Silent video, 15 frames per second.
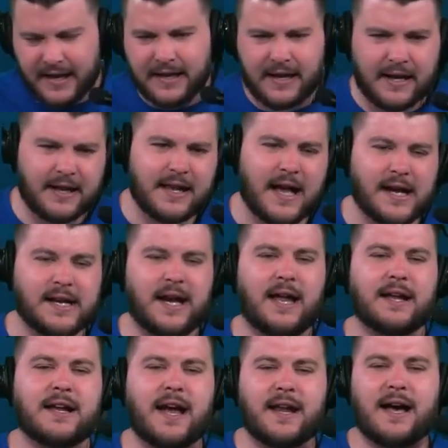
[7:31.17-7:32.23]
and it got
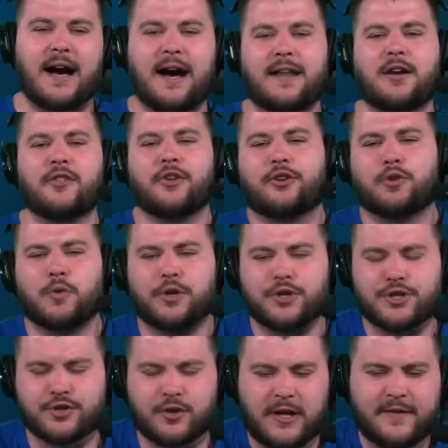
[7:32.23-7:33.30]
kind of hot on the Twitter
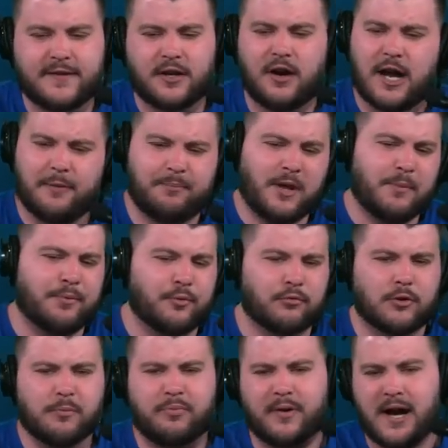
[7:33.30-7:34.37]
streets, and a lot of people were
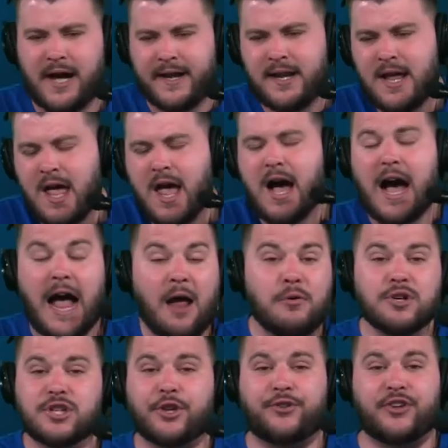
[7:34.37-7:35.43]
replying. I
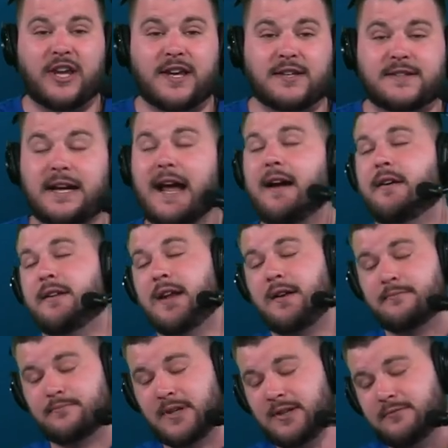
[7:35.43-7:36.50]
was just sick and tired, and I
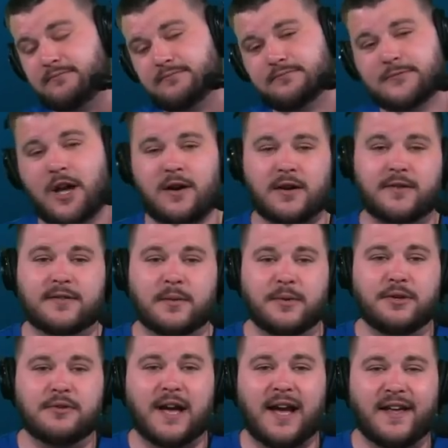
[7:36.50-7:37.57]
mean, talking to some of
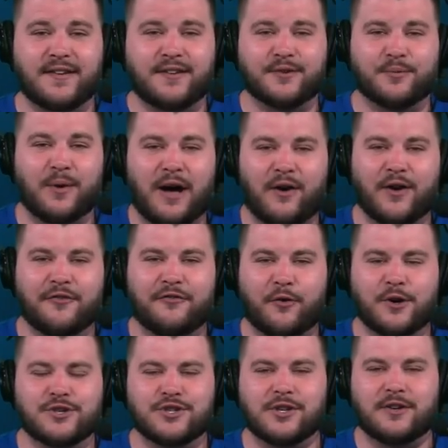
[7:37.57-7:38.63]
you guys as well,
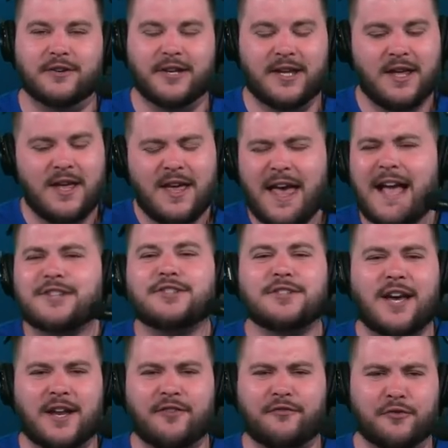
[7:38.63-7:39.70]
unfortunately. Actually,
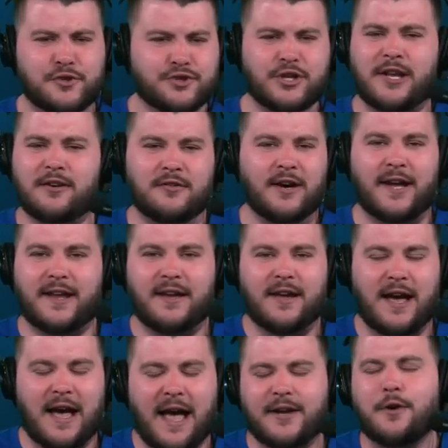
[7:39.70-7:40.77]
not unfortunately.
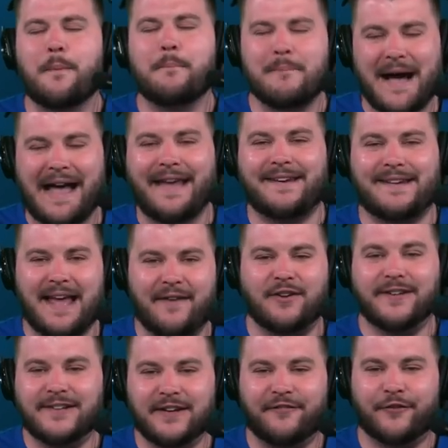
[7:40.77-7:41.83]
I don't mind
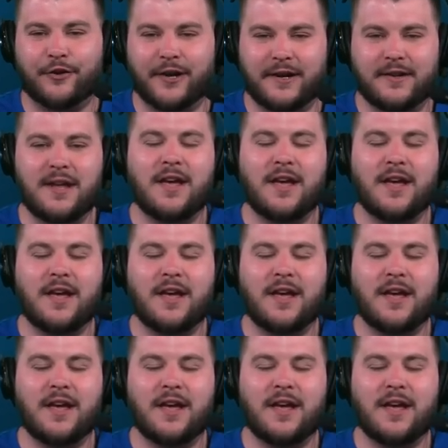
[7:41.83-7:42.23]
having different